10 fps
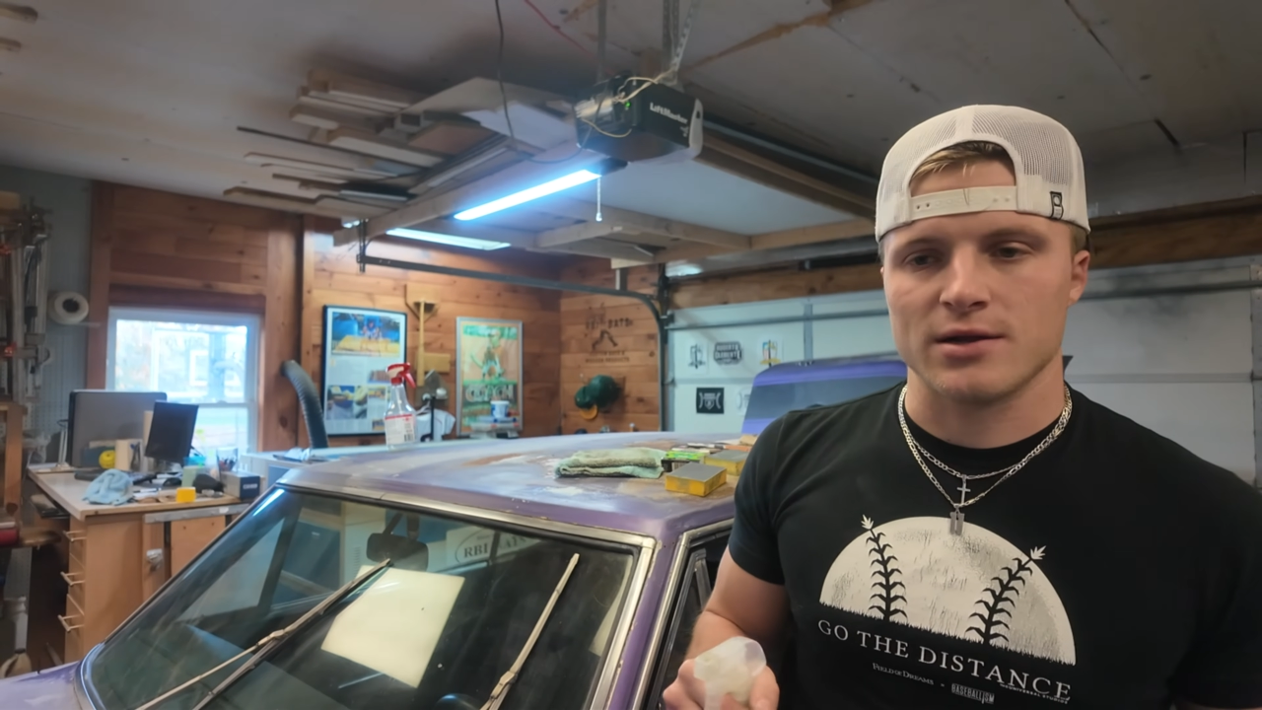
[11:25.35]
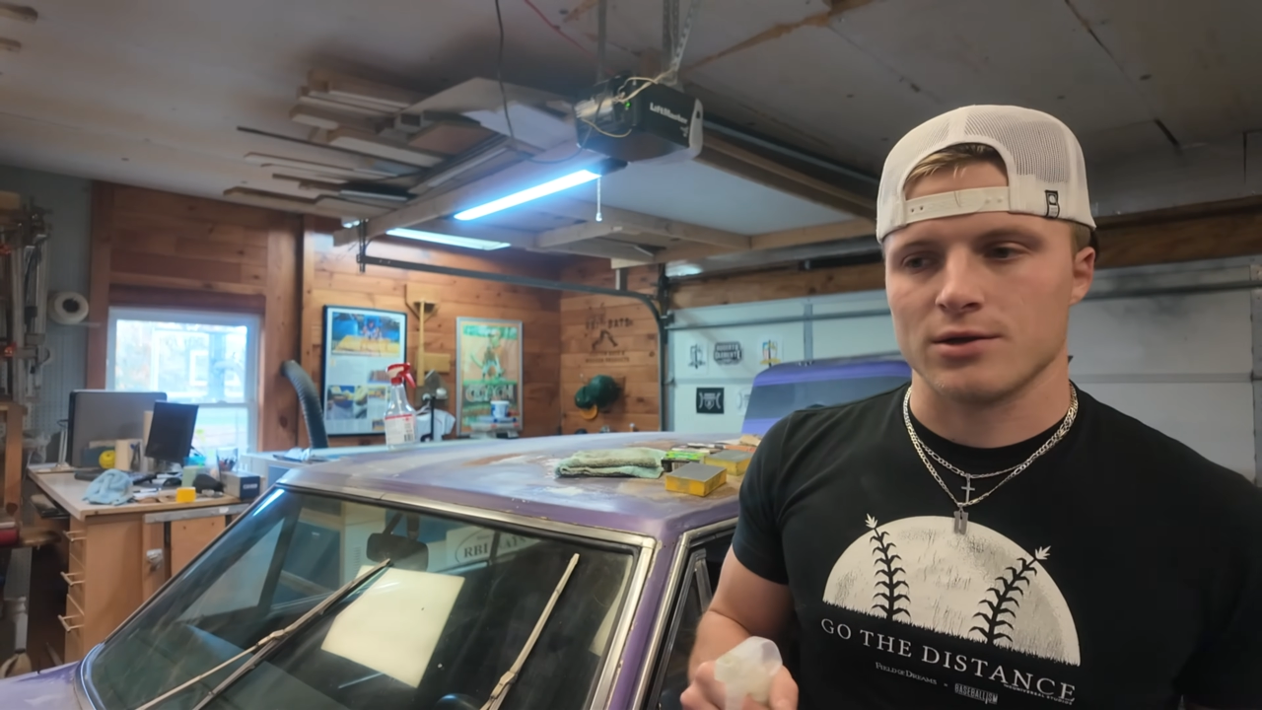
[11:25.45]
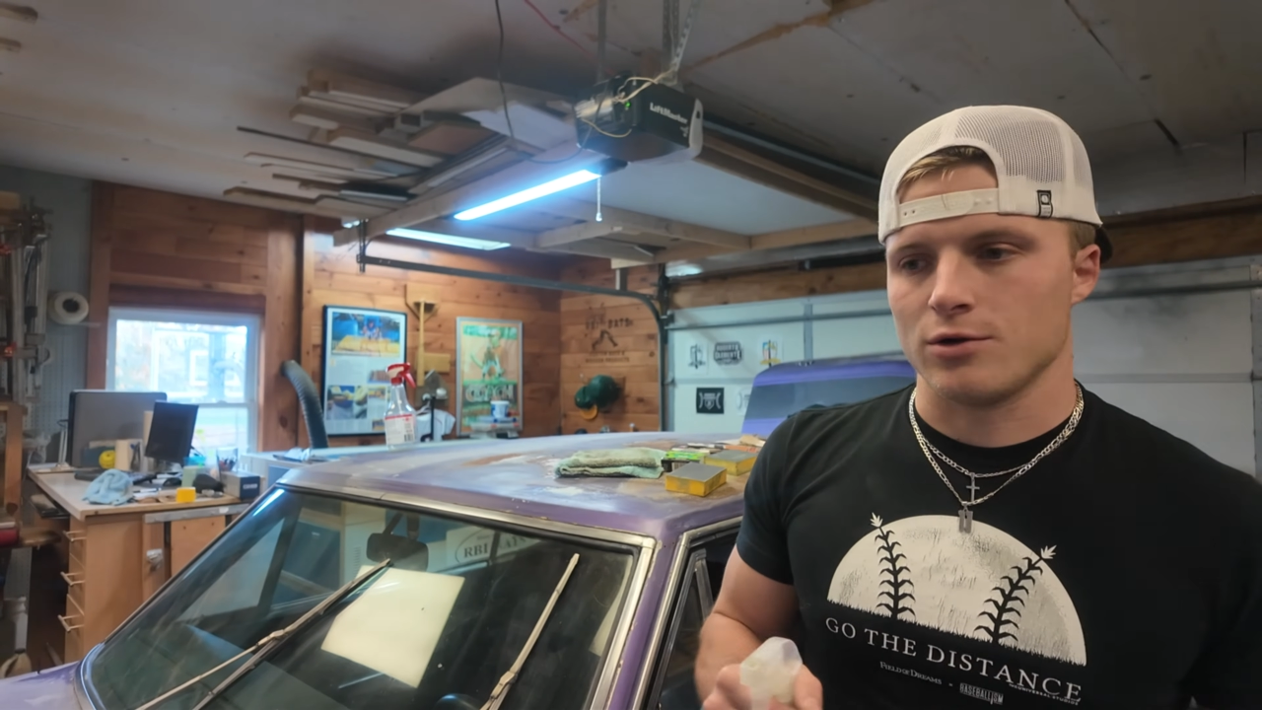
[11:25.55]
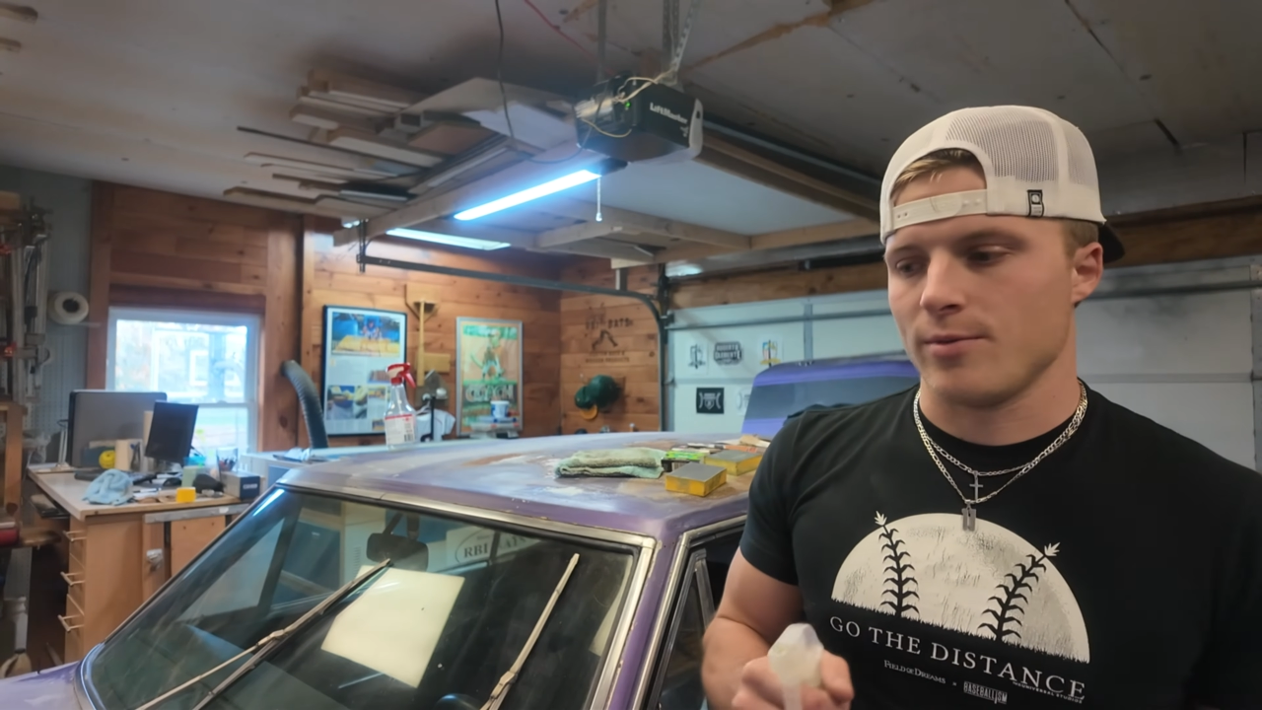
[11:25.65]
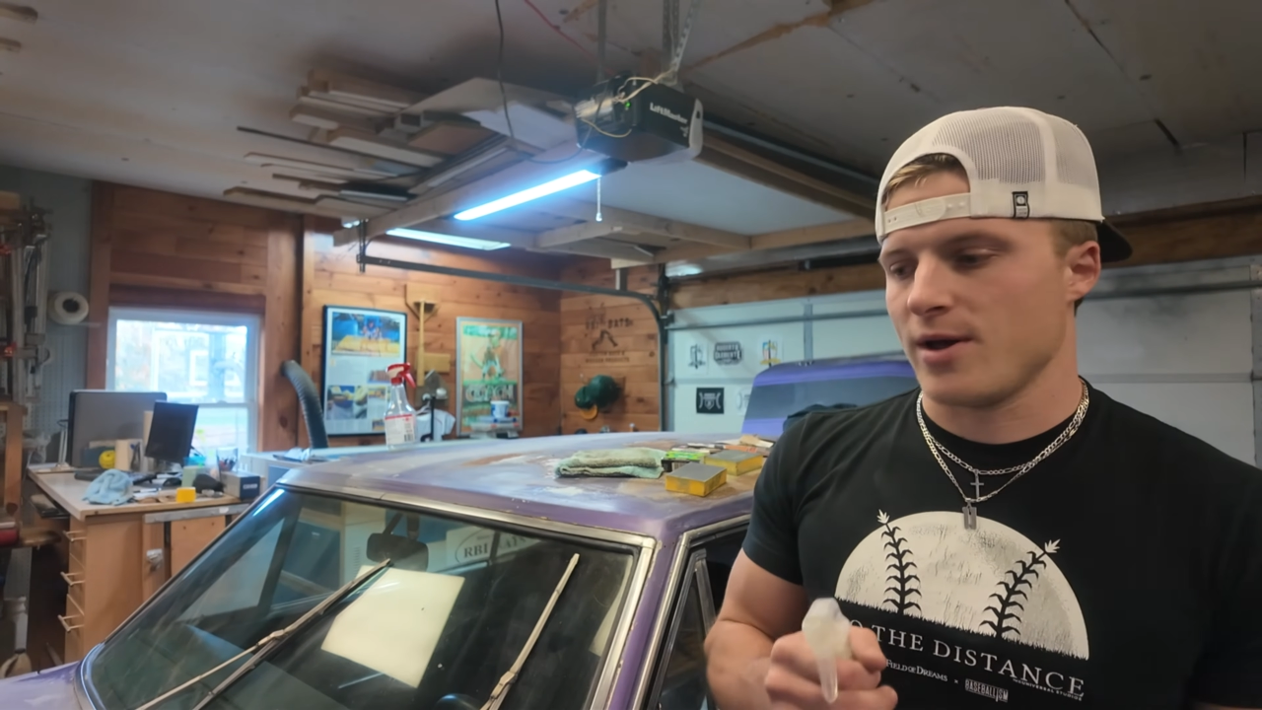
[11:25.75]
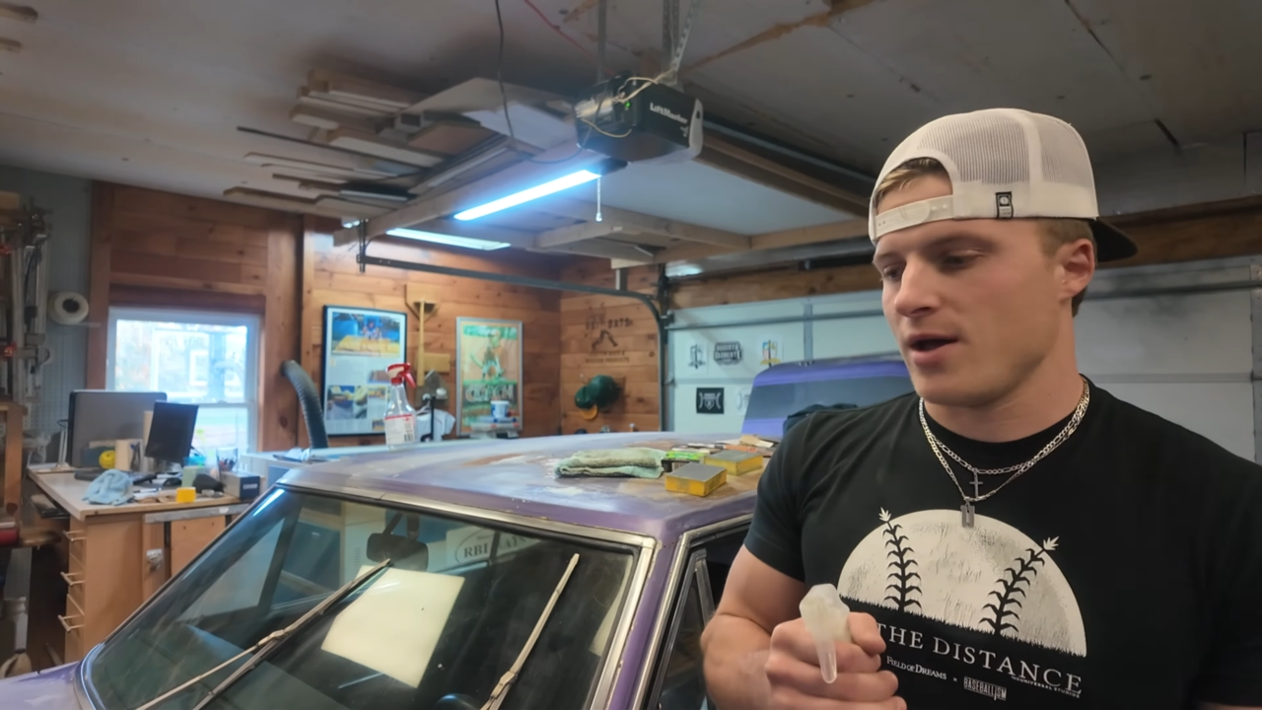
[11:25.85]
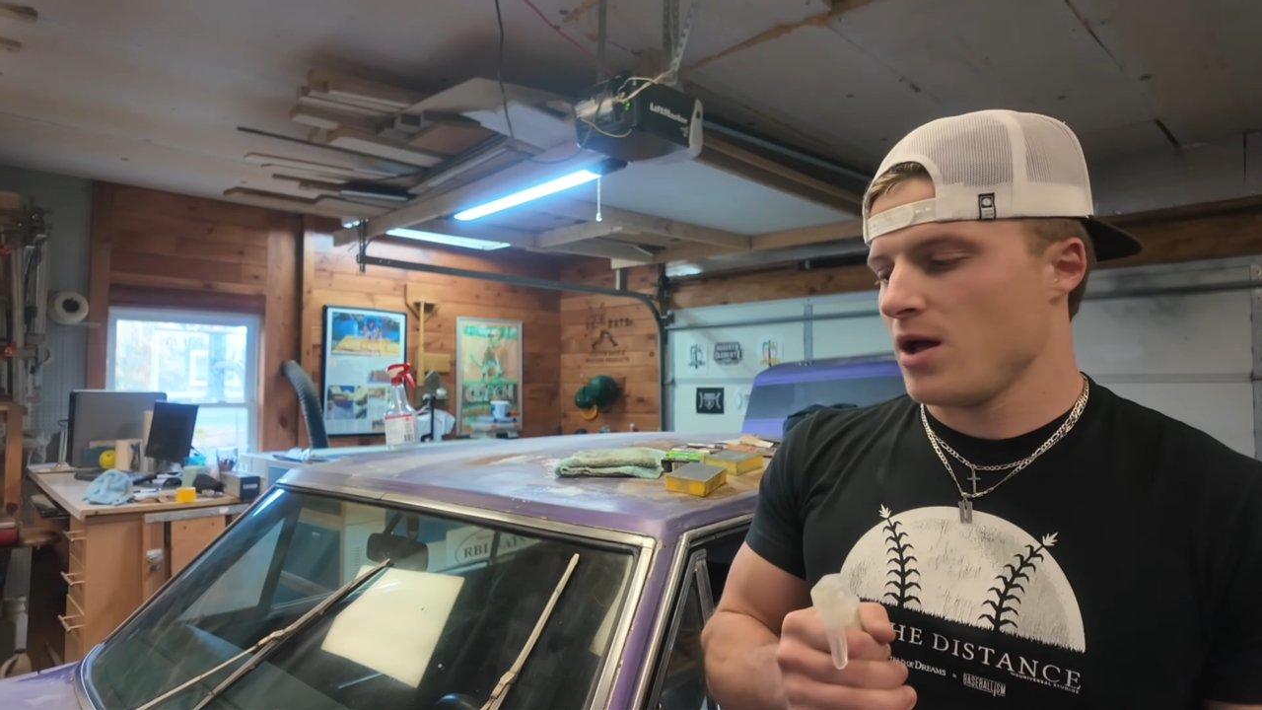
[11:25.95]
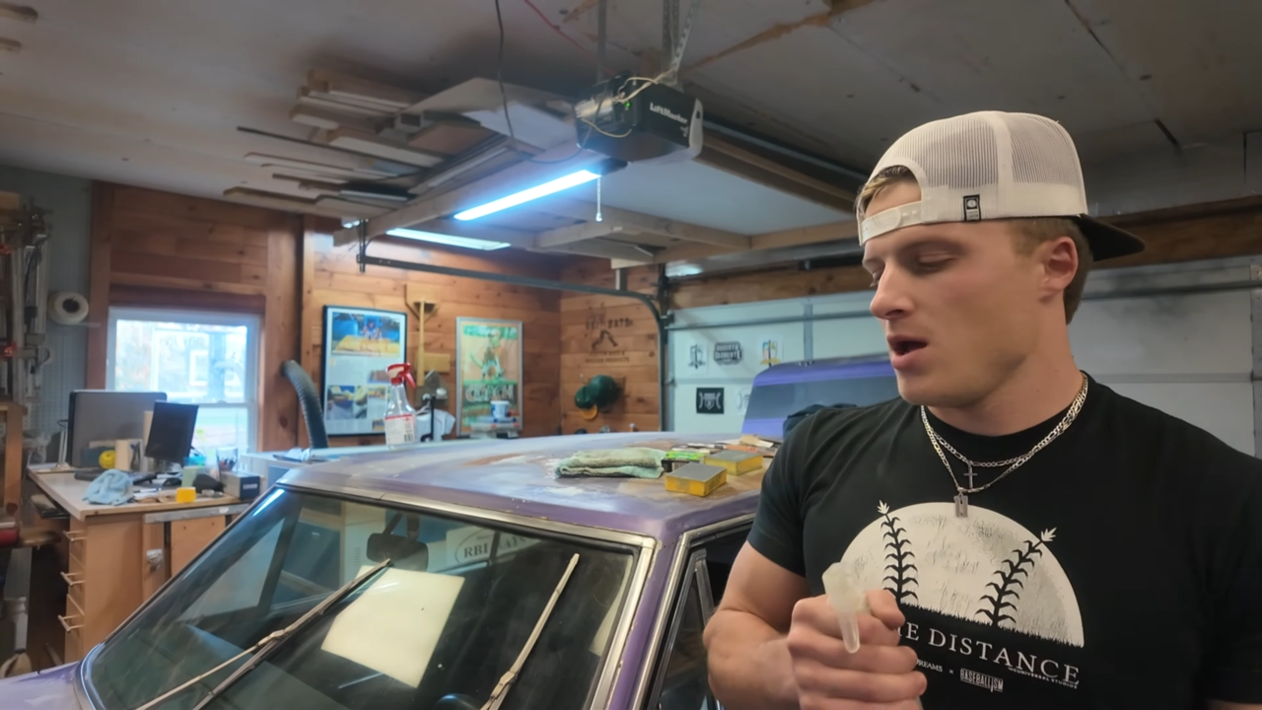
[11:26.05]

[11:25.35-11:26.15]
a little bit.